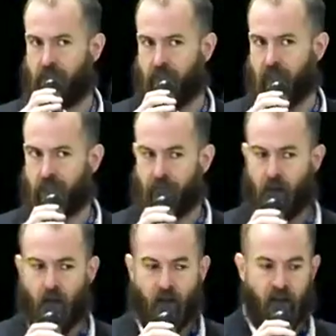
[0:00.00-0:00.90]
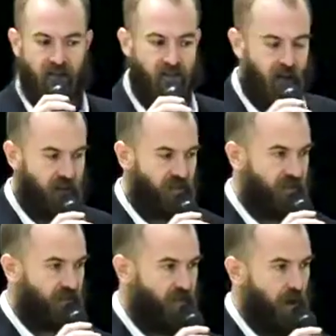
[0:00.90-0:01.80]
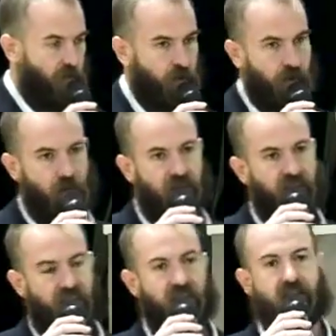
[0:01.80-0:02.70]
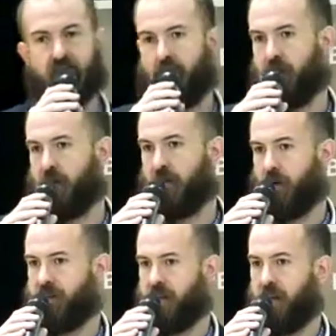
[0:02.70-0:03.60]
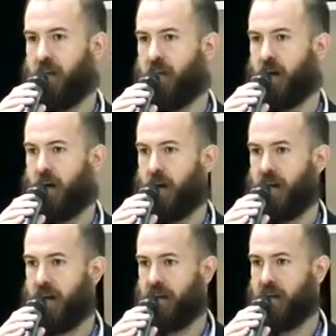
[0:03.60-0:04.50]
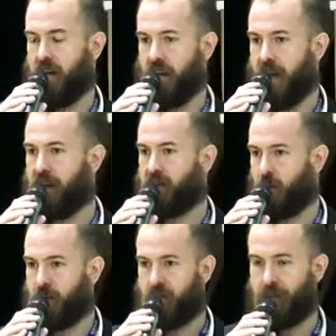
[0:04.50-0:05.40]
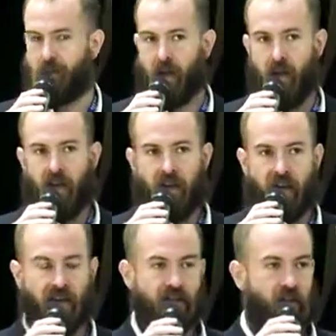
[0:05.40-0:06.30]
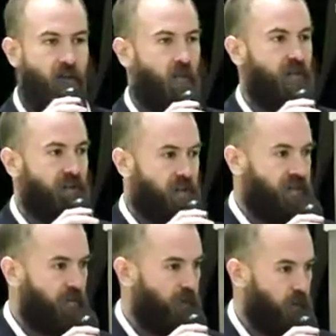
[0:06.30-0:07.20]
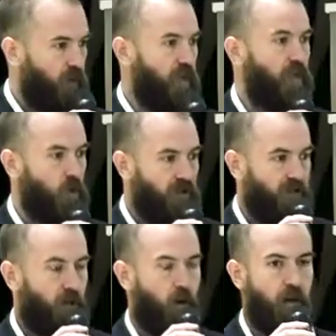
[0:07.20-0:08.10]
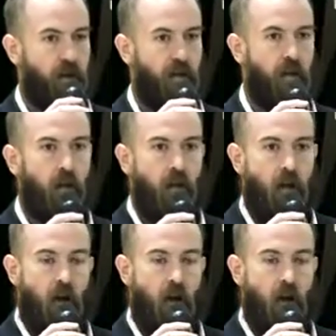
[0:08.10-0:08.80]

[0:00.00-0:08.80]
Souza. Now, John is the founder of Kingsland University in Atlanta, Georgia. Kingsland University is a fully U.S. accredited